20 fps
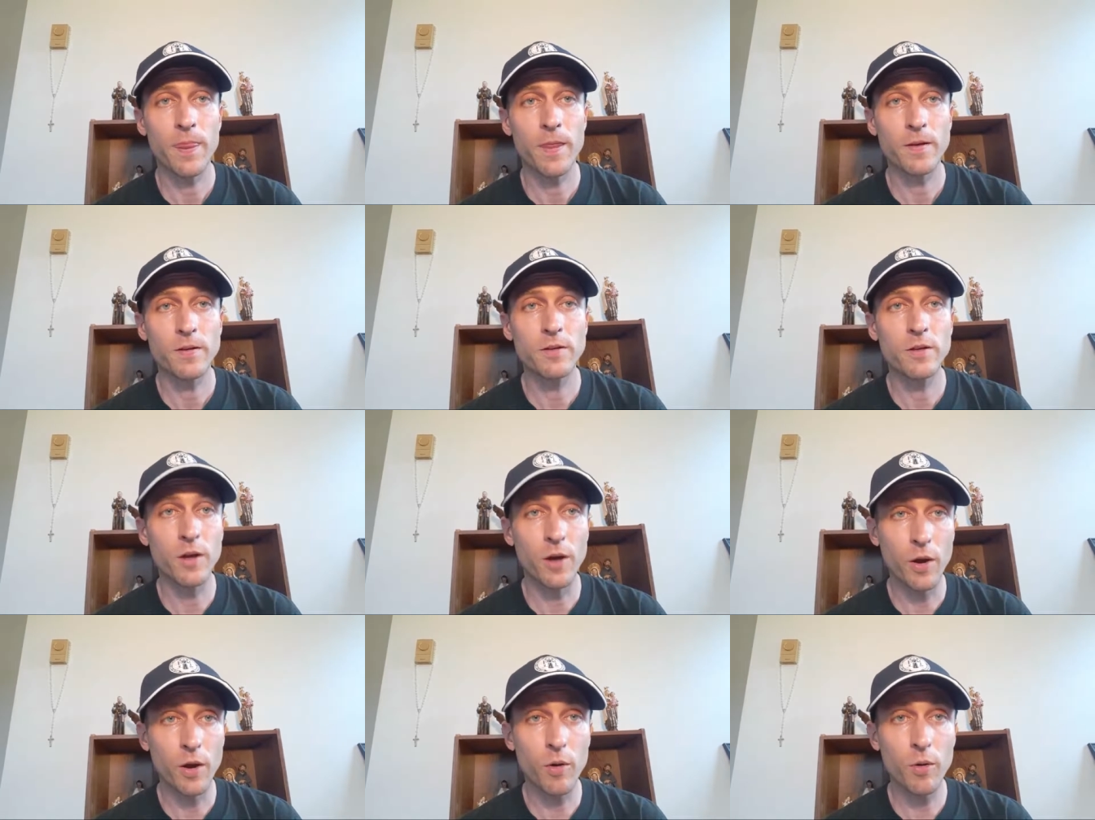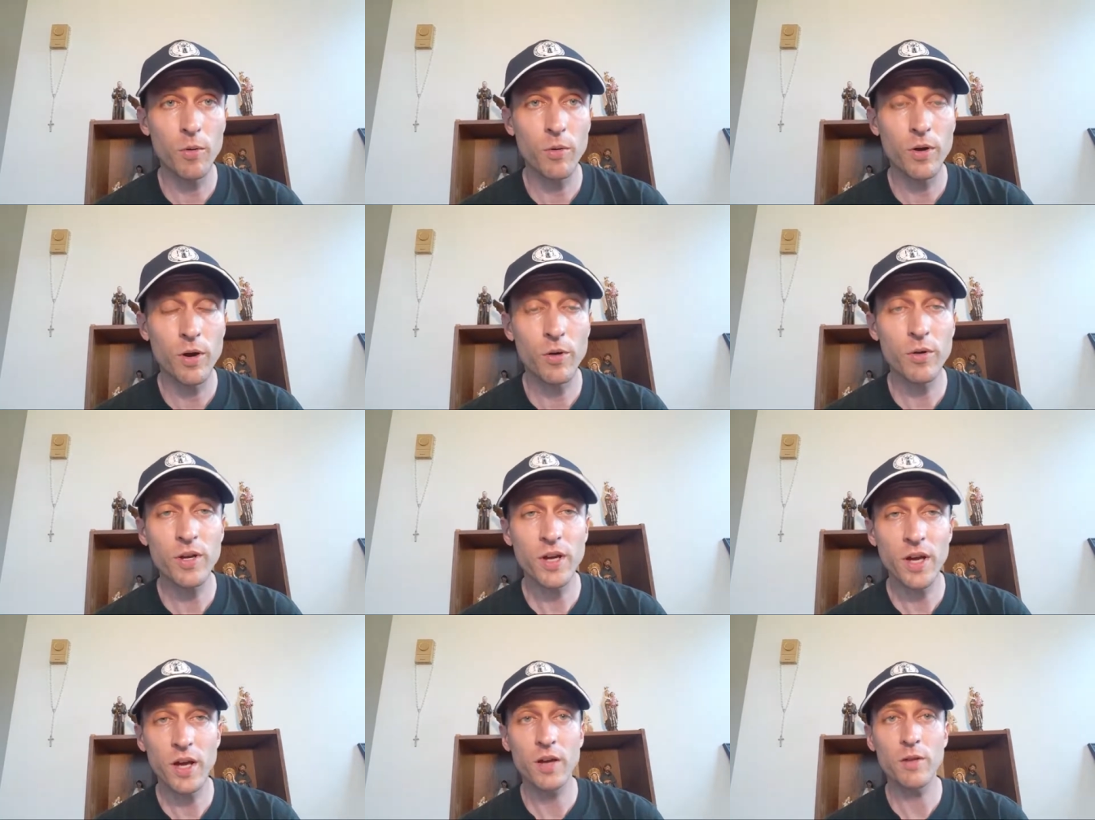No?
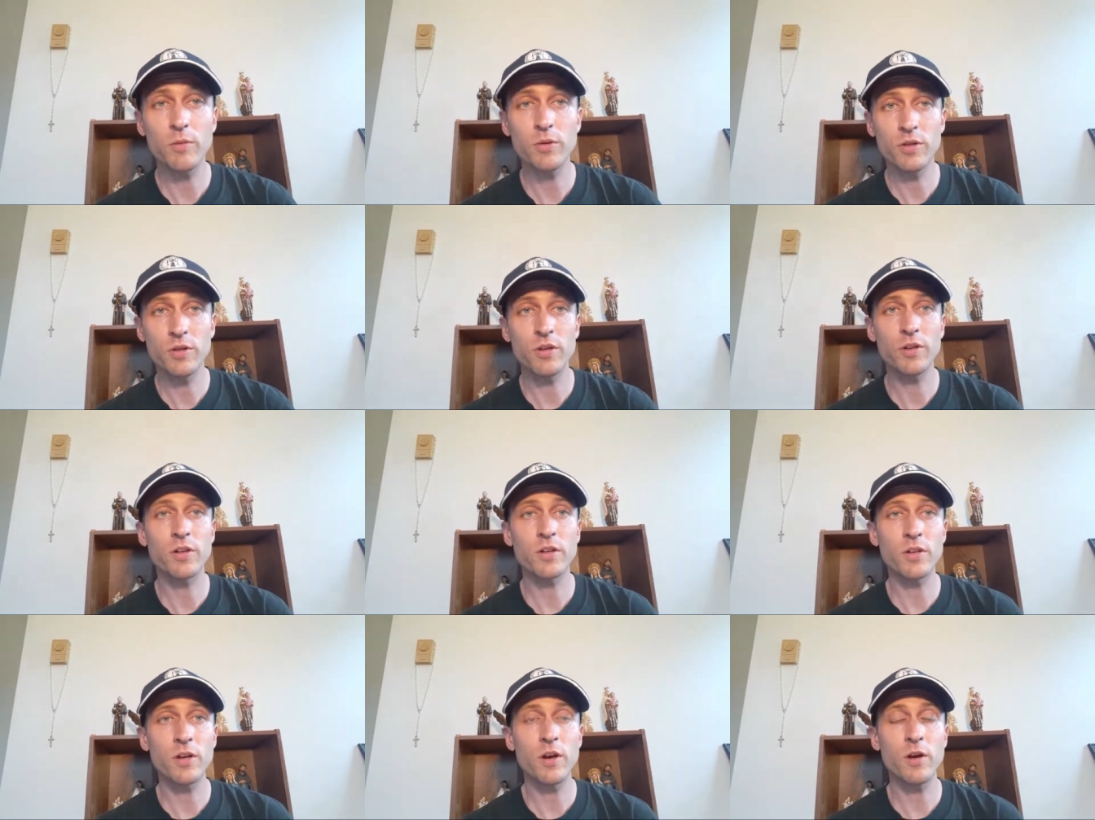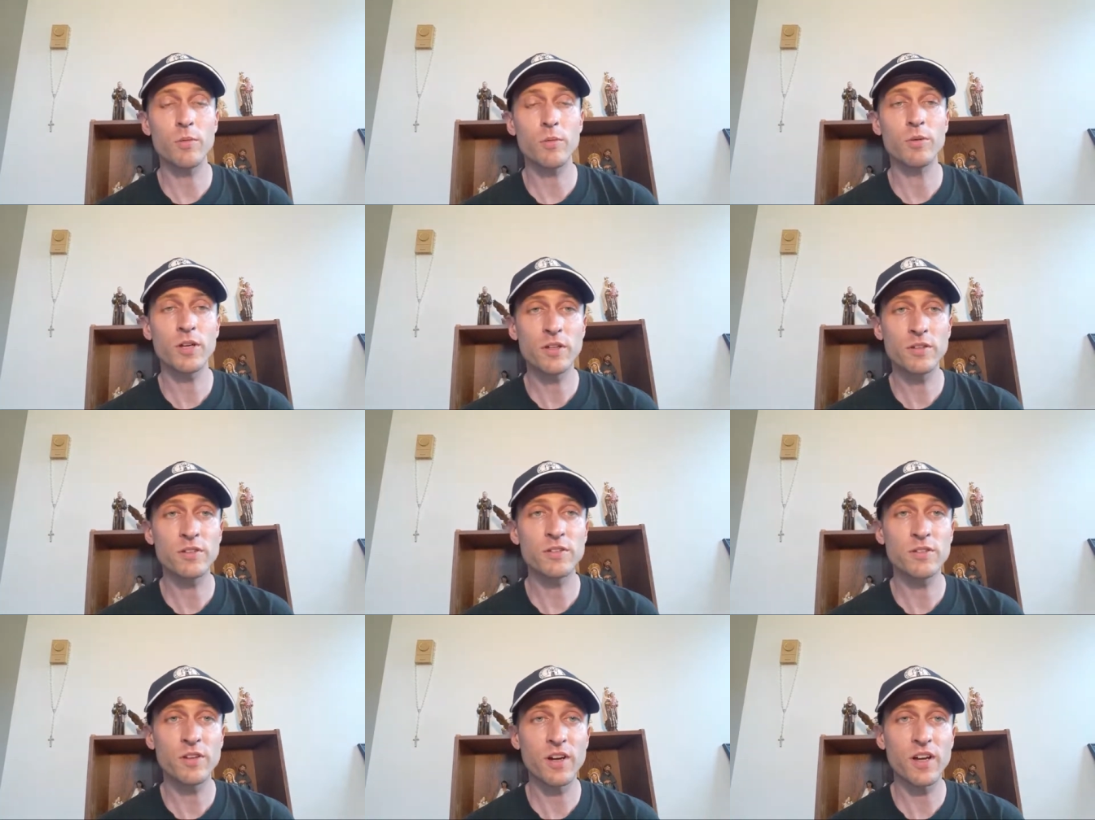Okay, well, there you go. Because
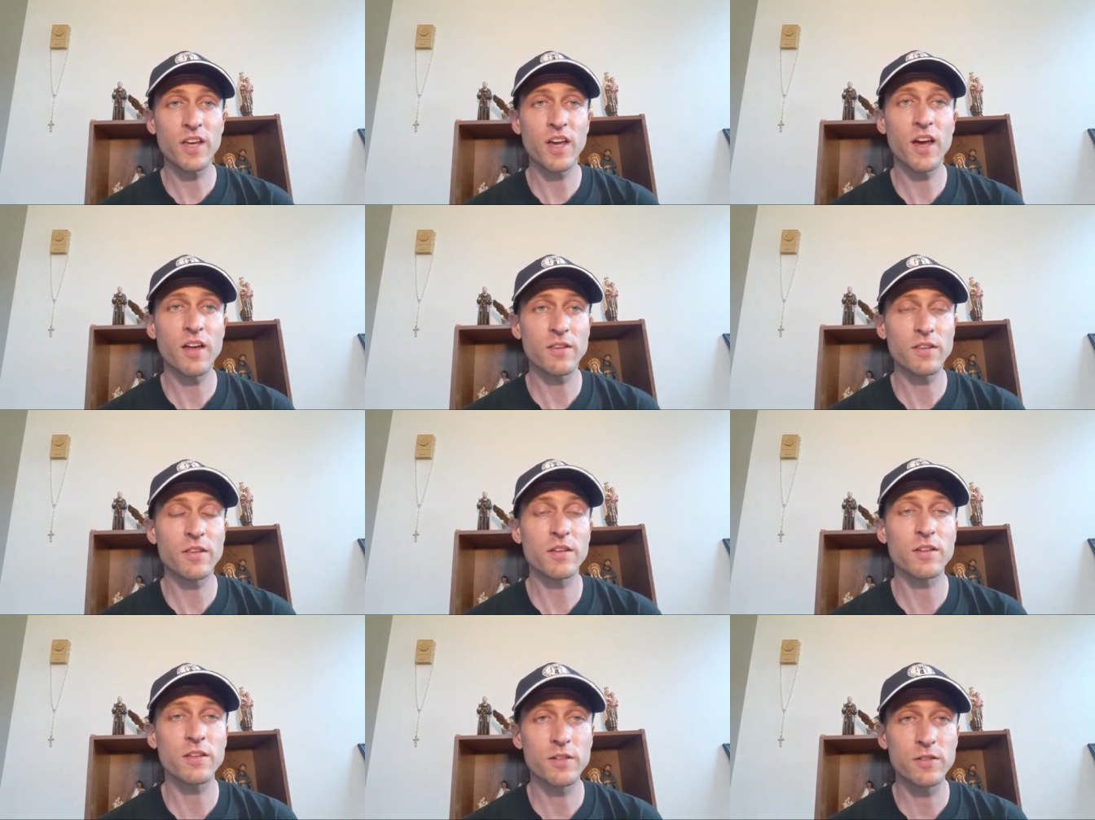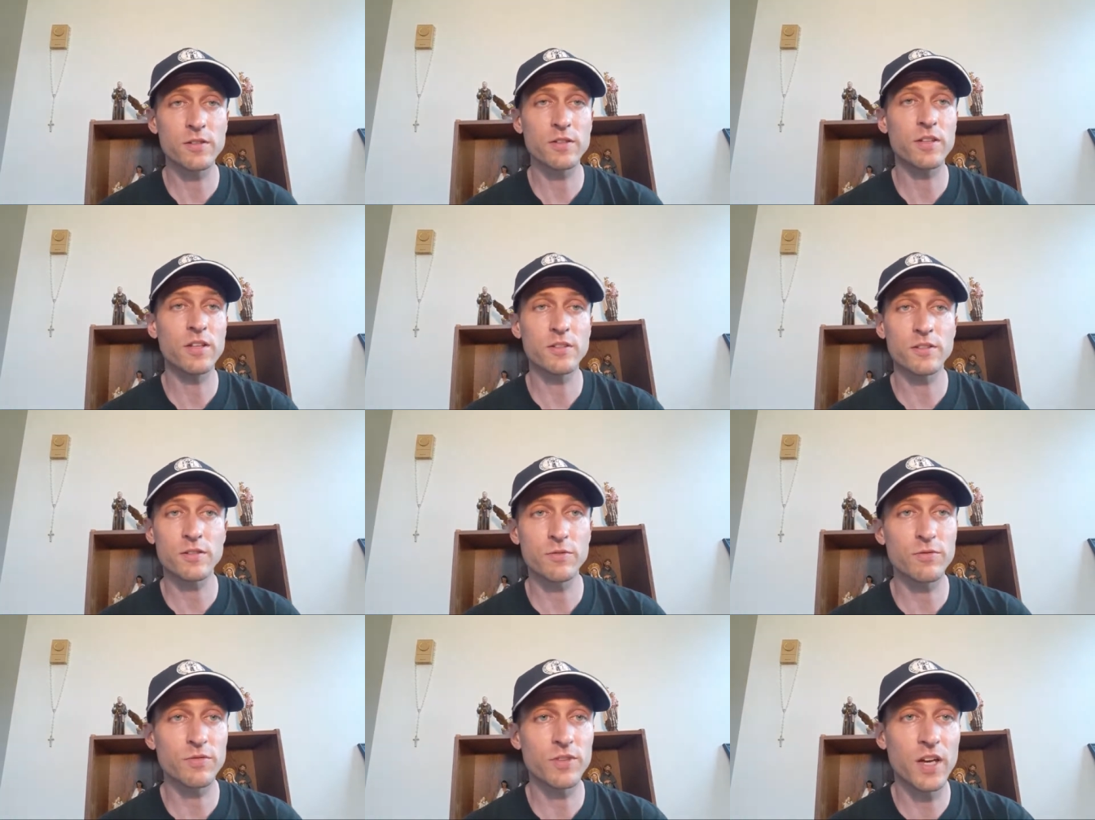he's not Catholic, he's against
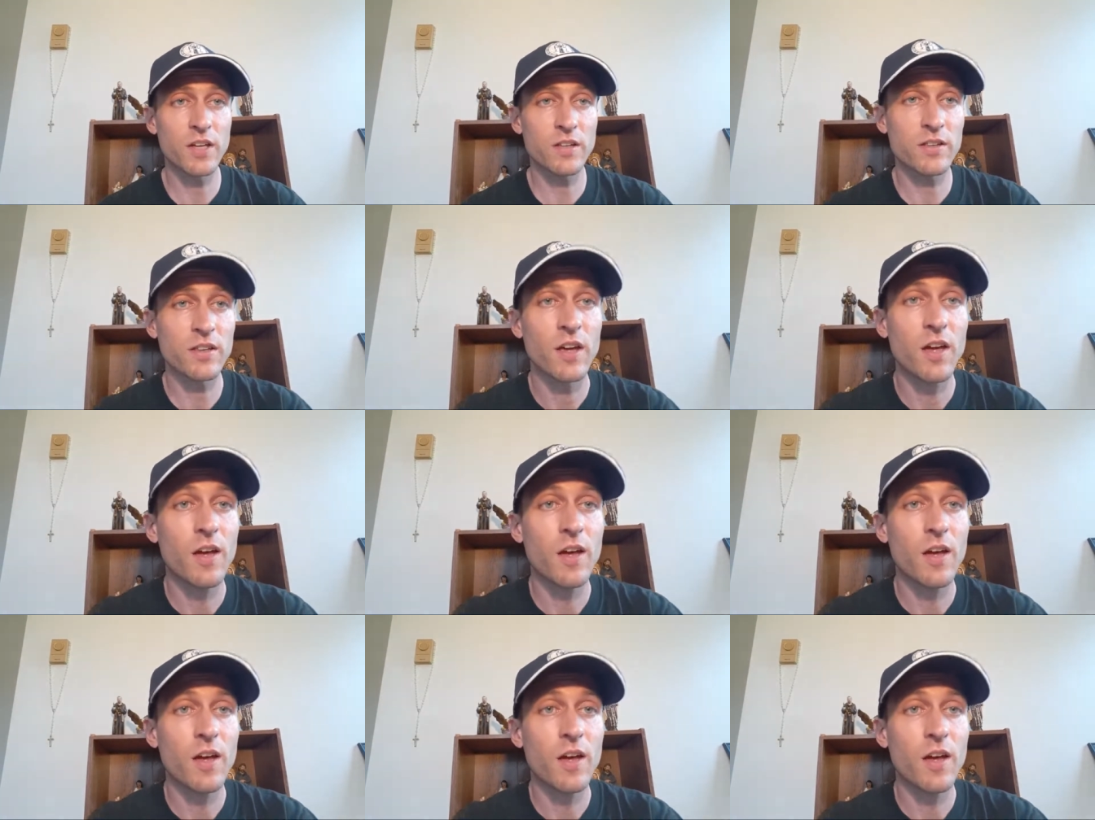the faith.